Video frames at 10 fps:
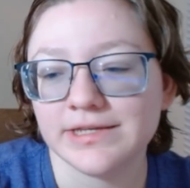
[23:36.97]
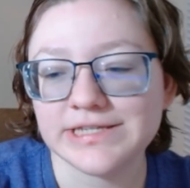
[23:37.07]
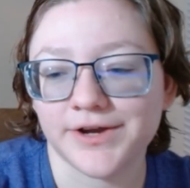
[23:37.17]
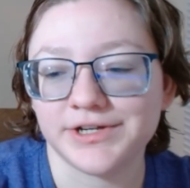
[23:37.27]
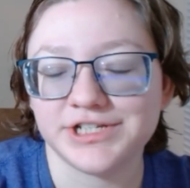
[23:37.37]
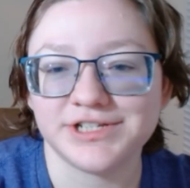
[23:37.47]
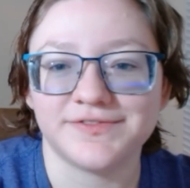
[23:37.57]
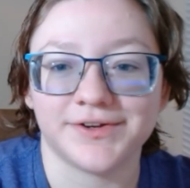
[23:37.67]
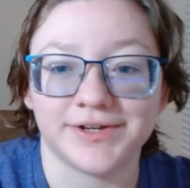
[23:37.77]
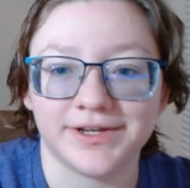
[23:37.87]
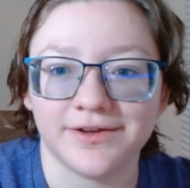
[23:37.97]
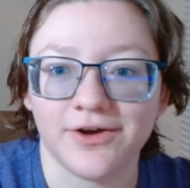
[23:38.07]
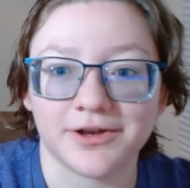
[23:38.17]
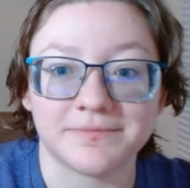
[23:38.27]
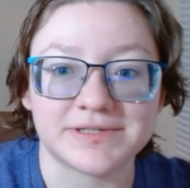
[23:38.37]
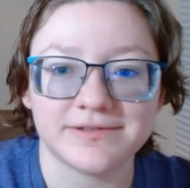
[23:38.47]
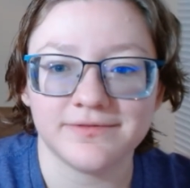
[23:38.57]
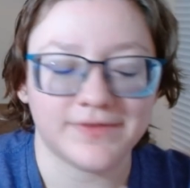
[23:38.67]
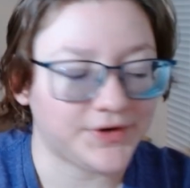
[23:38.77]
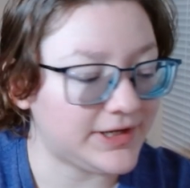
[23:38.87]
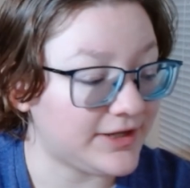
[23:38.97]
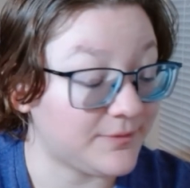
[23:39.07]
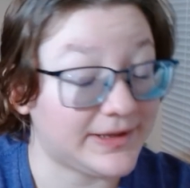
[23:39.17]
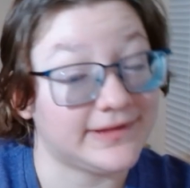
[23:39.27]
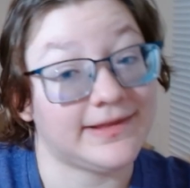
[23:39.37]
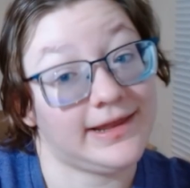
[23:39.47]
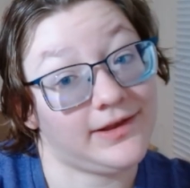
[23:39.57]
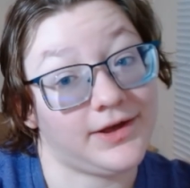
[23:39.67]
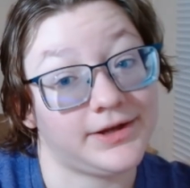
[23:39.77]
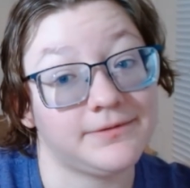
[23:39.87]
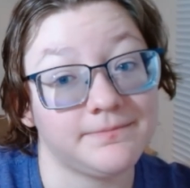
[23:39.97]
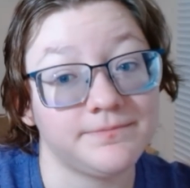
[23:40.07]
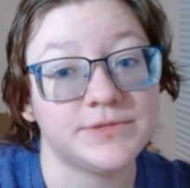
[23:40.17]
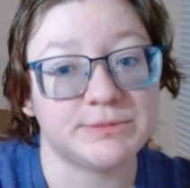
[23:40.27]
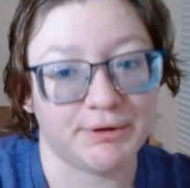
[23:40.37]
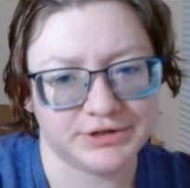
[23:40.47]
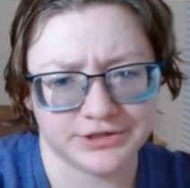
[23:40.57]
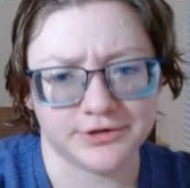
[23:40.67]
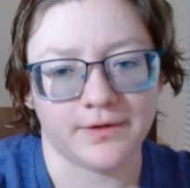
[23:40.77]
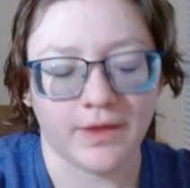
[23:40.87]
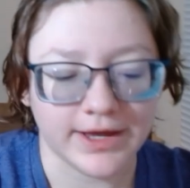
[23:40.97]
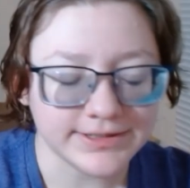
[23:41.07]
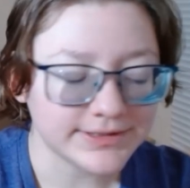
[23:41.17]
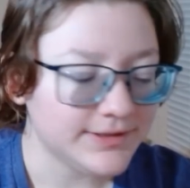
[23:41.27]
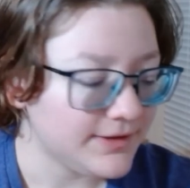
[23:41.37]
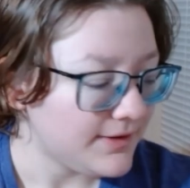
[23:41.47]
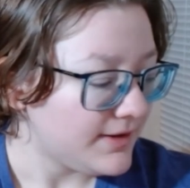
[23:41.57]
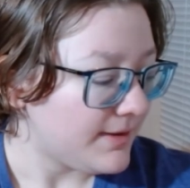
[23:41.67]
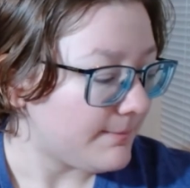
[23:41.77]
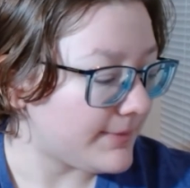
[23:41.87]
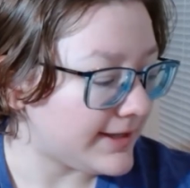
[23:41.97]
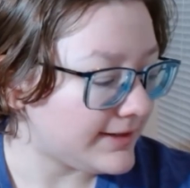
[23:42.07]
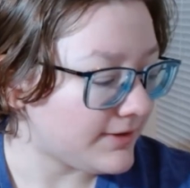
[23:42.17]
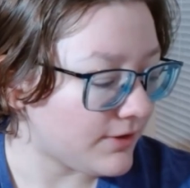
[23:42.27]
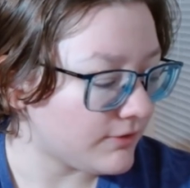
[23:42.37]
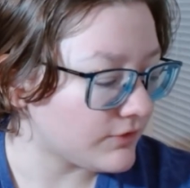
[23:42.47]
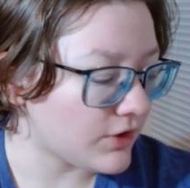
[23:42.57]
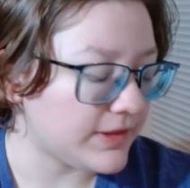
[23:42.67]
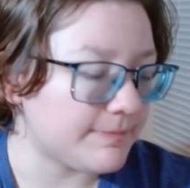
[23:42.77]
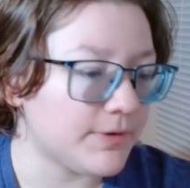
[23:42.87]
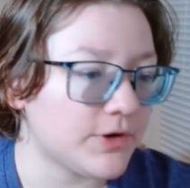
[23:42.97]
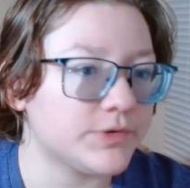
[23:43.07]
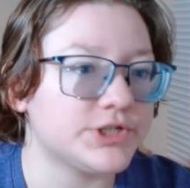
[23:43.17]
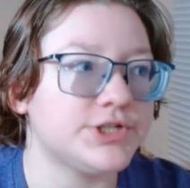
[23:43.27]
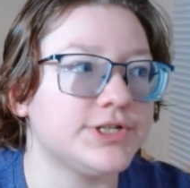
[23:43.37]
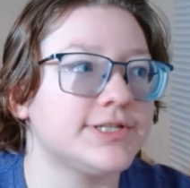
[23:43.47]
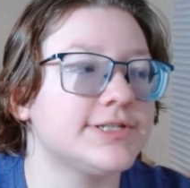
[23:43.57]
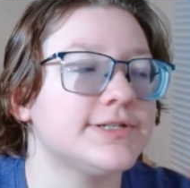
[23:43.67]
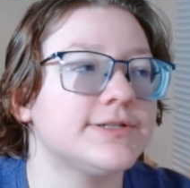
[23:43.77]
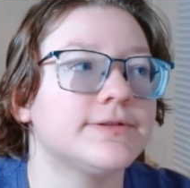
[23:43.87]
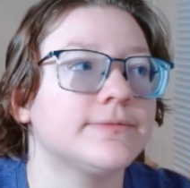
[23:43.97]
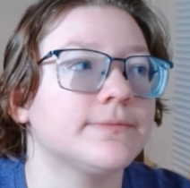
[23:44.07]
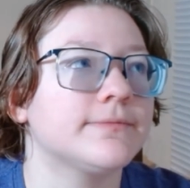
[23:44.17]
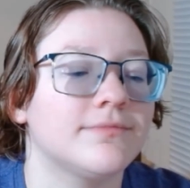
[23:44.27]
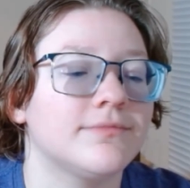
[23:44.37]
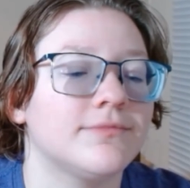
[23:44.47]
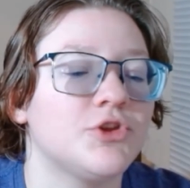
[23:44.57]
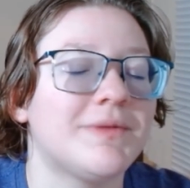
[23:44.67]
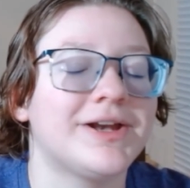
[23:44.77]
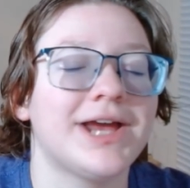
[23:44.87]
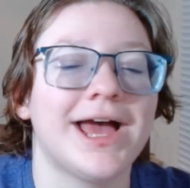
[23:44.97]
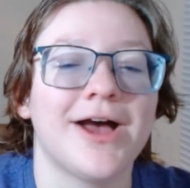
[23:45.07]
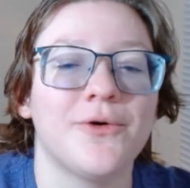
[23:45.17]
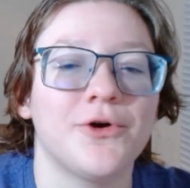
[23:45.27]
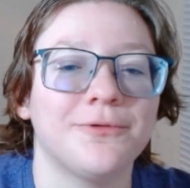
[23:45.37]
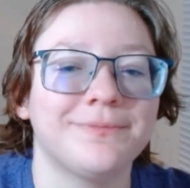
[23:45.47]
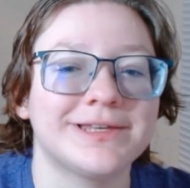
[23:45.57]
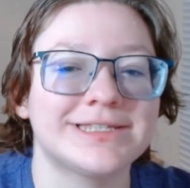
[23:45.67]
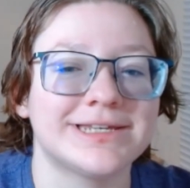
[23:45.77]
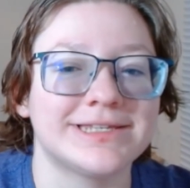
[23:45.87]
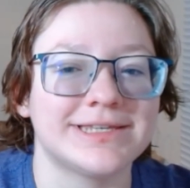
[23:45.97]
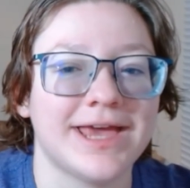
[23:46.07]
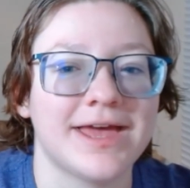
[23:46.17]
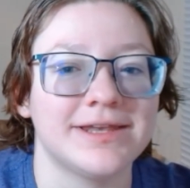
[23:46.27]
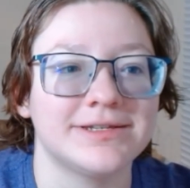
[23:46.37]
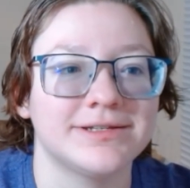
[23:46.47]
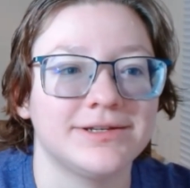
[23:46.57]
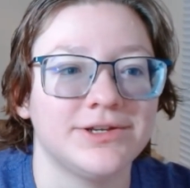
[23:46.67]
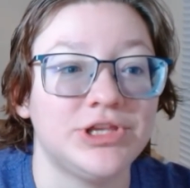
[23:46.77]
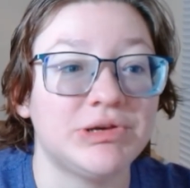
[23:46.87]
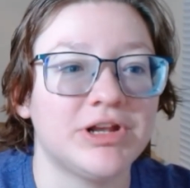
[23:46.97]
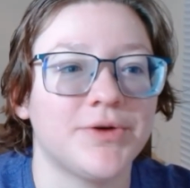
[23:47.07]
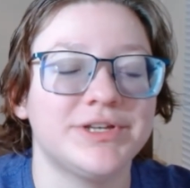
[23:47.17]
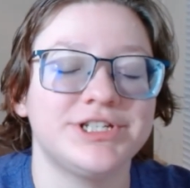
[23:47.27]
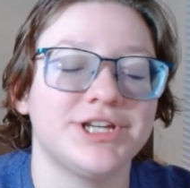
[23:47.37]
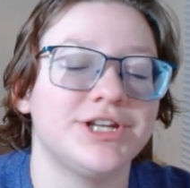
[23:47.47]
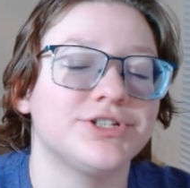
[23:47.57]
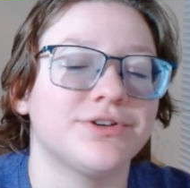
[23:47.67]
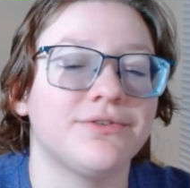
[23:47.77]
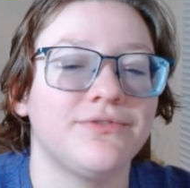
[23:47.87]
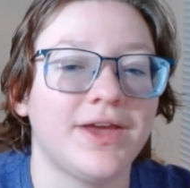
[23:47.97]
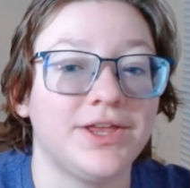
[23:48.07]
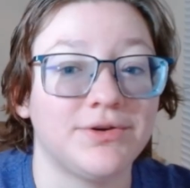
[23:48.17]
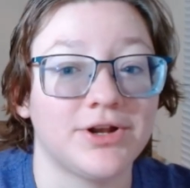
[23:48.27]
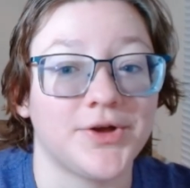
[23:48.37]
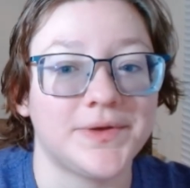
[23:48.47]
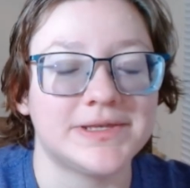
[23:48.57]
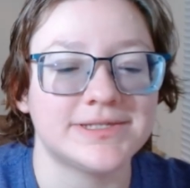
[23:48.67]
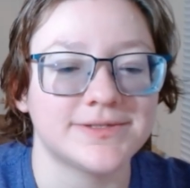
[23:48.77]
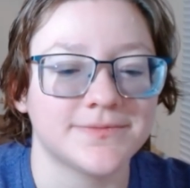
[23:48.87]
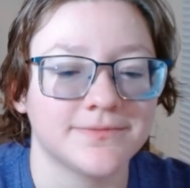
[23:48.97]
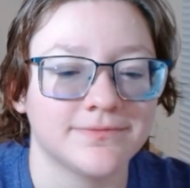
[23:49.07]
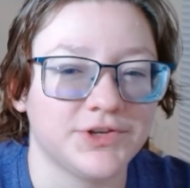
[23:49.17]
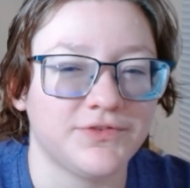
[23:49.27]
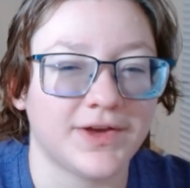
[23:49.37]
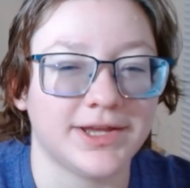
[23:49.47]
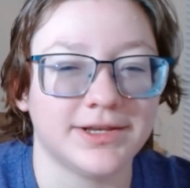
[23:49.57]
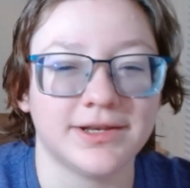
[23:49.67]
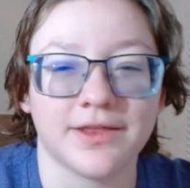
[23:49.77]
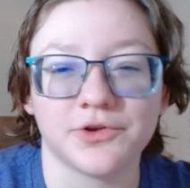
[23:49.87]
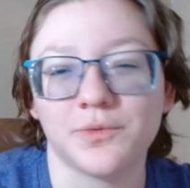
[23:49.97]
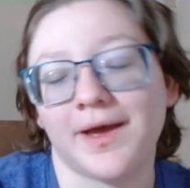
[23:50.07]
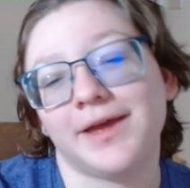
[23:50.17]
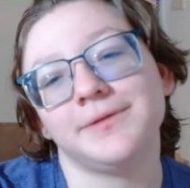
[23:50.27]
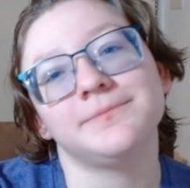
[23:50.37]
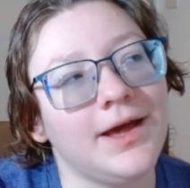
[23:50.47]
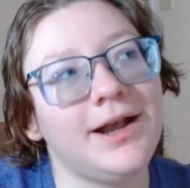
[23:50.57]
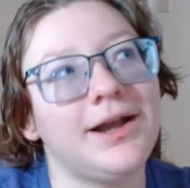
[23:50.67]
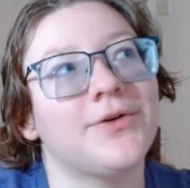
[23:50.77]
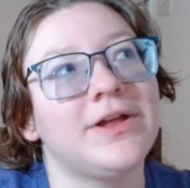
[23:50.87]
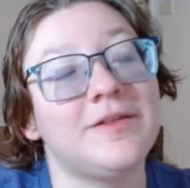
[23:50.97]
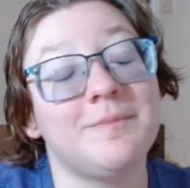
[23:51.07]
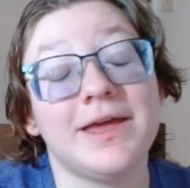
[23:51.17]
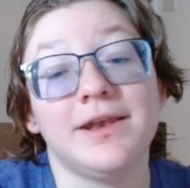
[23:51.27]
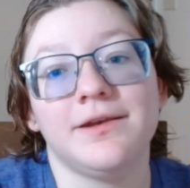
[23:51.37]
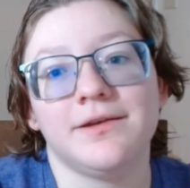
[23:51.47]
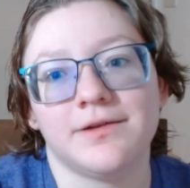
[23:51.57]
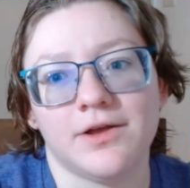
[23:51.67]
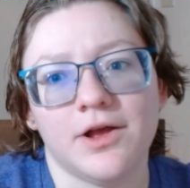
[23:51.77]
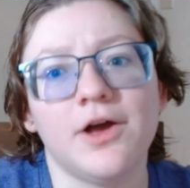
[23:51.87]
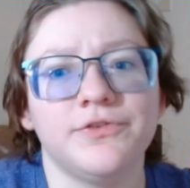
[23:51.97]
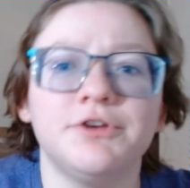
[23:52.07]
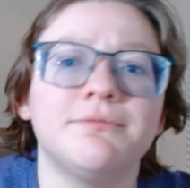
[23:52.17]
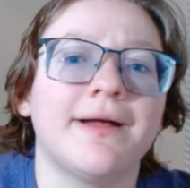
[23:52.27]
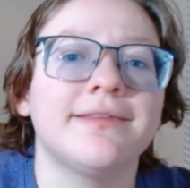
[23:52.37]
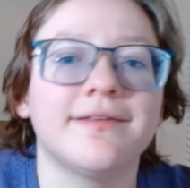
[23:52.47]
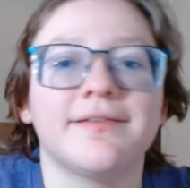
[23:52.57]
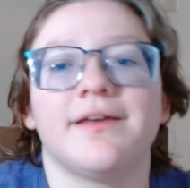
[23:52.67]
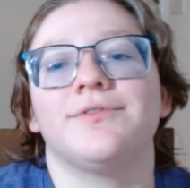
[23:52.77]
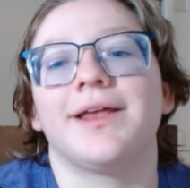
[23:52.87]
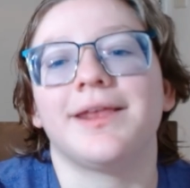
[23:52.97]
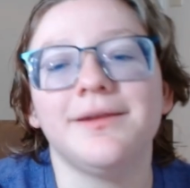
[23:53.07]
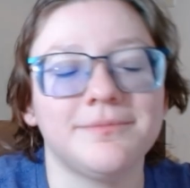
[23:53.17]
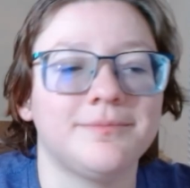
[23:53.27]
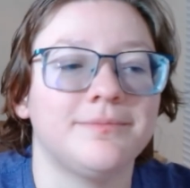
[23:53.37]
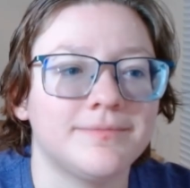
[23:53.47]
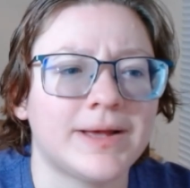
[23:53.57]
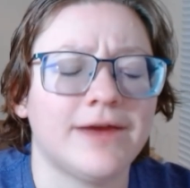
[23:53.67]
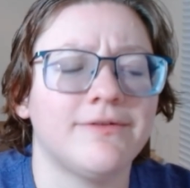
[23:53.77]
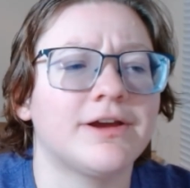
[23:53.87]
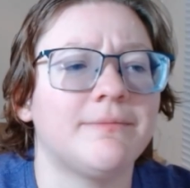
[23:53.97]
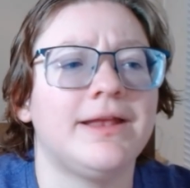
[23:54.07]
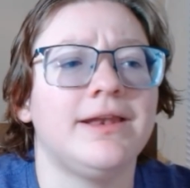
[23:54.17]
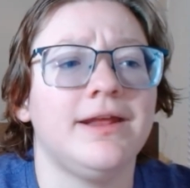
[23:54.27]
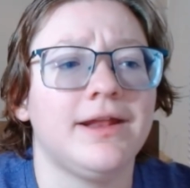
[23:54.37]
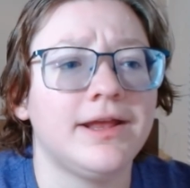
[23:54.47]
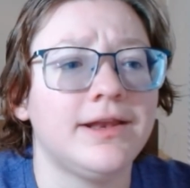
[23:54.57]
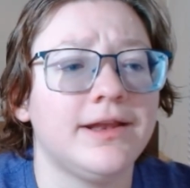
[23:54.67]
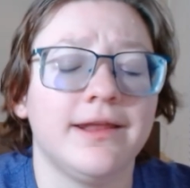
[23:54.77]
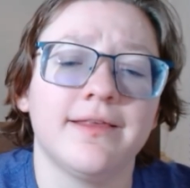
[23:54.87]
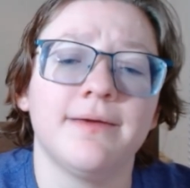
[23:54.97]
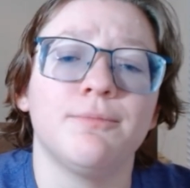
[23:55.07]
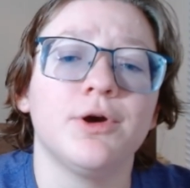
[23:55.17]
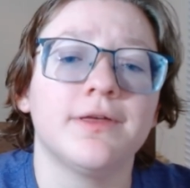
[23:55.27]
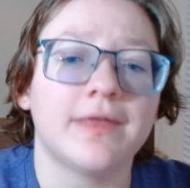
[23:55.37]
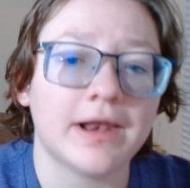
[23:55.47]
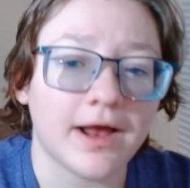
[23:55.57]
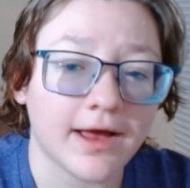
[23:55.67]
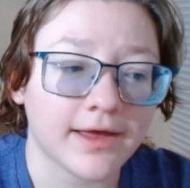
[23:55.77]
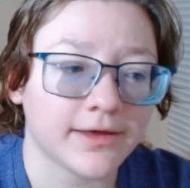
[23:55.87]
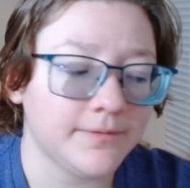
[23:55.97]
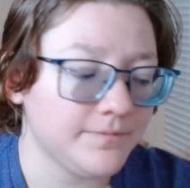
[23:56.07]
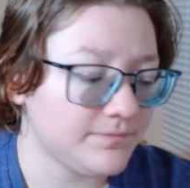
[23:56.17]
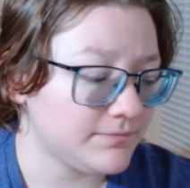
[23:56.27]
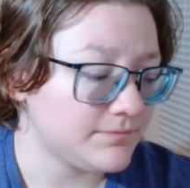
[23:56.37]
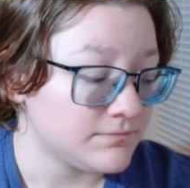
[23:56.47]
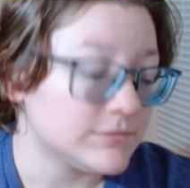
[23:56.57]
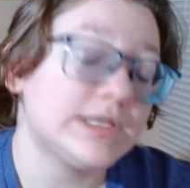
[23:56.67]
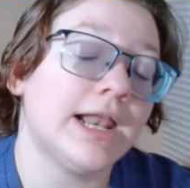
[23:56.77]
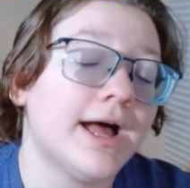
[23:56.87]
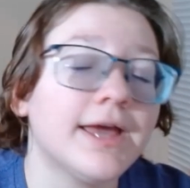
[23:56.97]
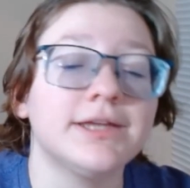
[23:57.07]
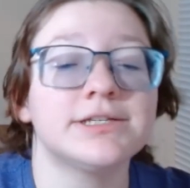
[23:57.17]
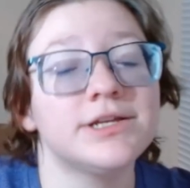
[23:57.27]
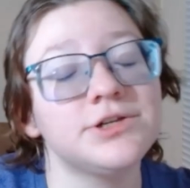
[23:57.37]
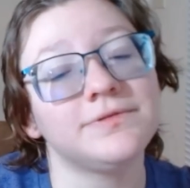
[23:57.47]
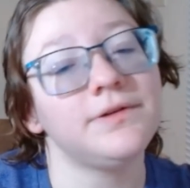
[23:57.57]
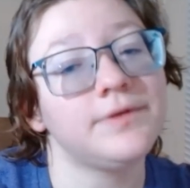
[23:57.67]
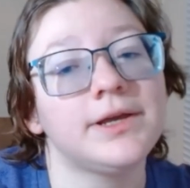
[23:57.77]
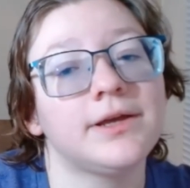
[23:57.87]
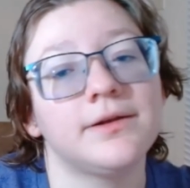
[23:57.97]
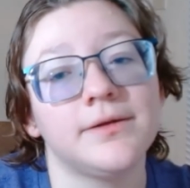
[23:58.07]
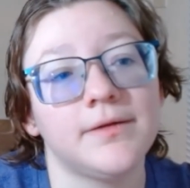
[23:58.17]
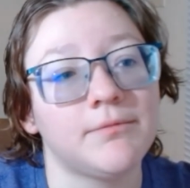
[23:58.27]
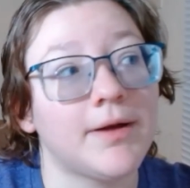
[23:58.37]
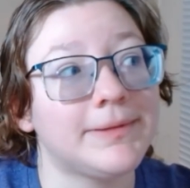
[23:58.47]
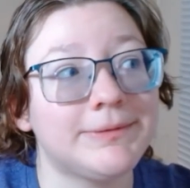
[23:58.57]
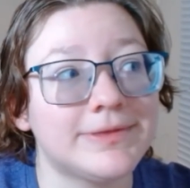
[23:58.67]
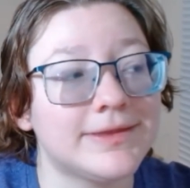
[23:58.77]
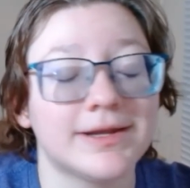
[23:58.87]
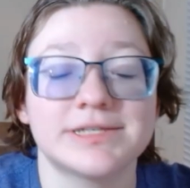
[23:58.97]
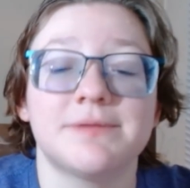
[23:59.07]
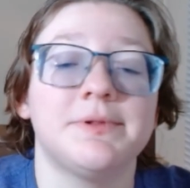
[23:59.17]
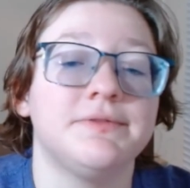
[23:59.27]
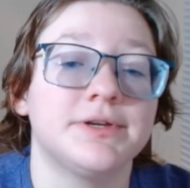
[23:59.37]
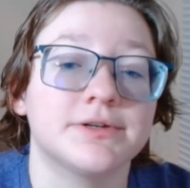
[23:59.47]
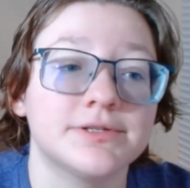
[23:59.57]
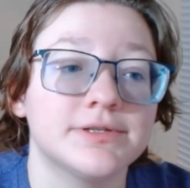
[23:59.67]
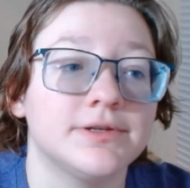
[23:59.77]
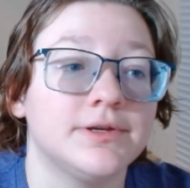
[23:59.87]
Sorry, Autumn's very near because that line spoke to her a lot. But overall, the book was just, no matter how hopeless things get, you can always change your own fate. You can always find another way. I don't know, it's been a few months since I've read it, but I recommend it, and it is a book that I intend to reread, probably within the next couple of years.